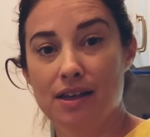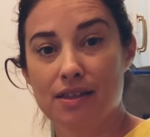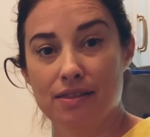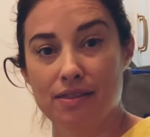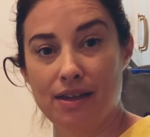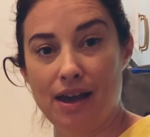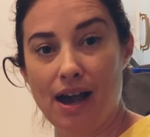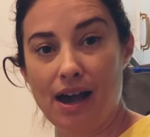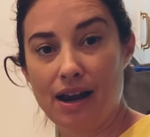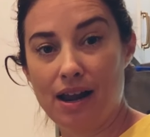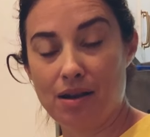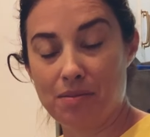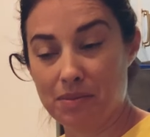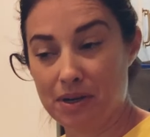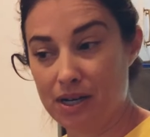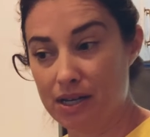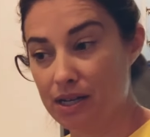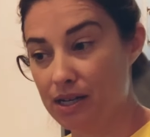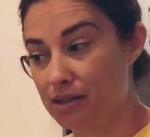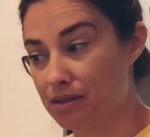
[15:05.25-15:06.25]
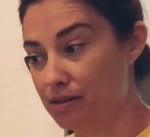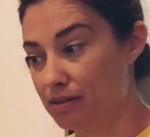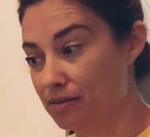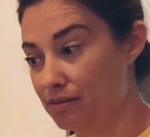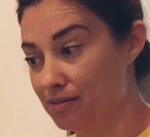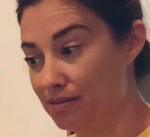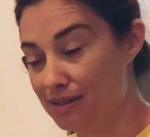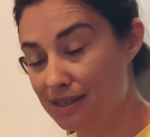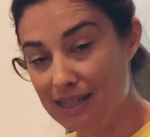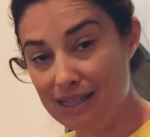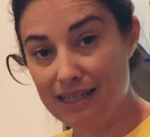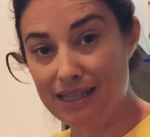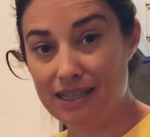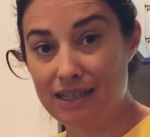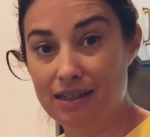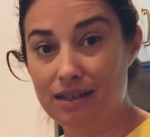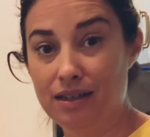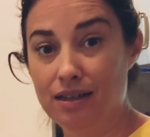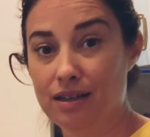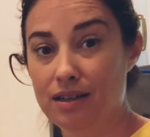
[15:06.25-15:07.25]
that I'm going to
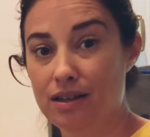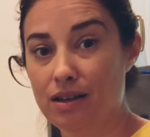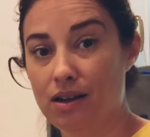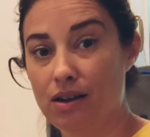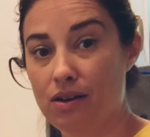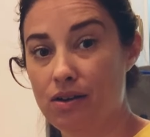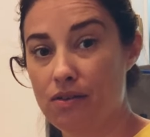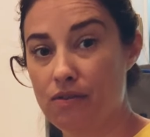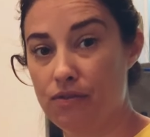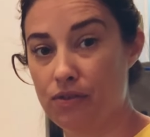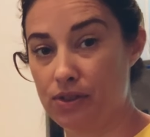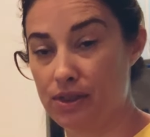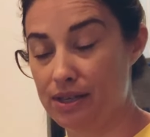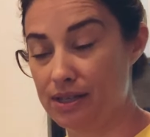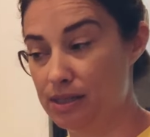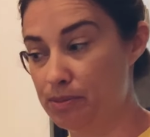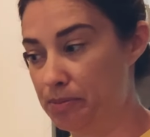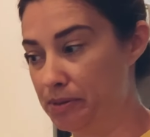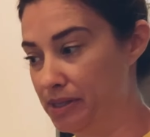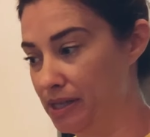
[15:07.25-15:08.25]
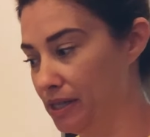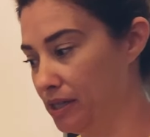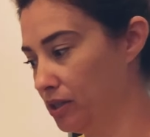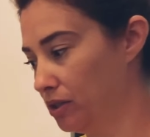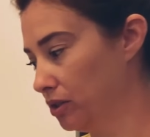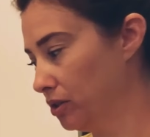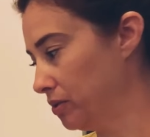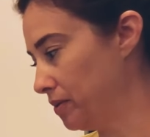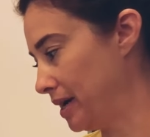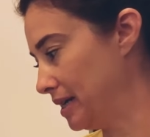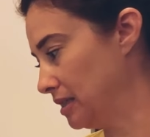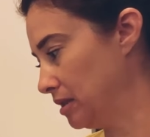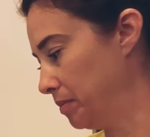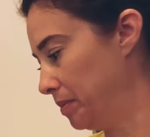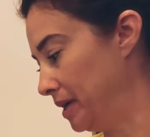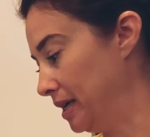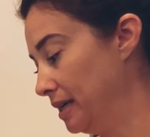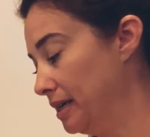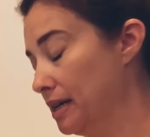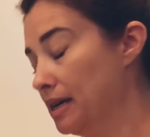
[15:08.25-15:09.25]
need for this particular
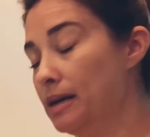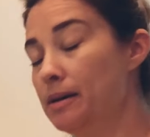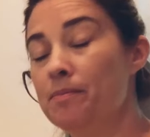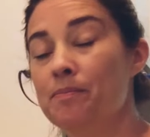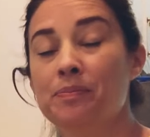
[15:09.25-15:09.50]
recipe.